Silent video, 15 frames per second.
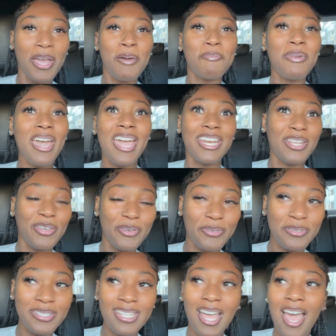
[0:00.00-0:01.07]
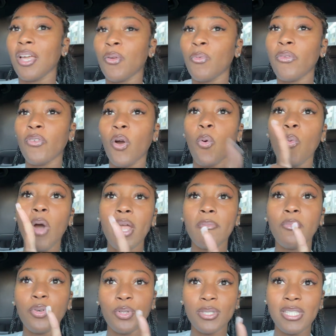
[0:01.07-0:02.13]
But anywho's, we've got one
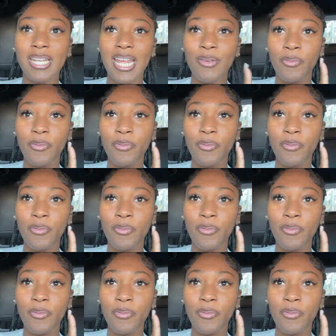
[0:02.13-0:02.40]
model today.